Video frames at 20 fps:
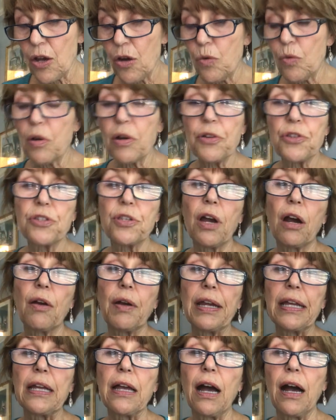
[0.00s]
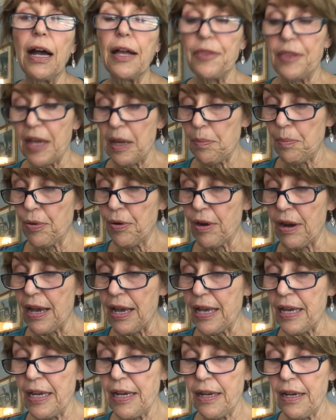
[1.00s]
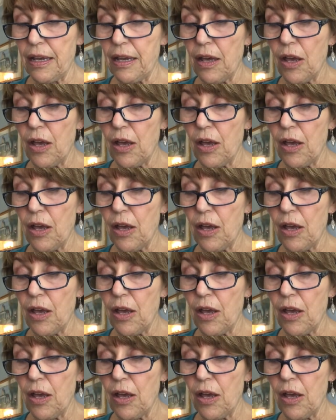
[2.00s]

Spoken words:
We're sorry, God, they prayed.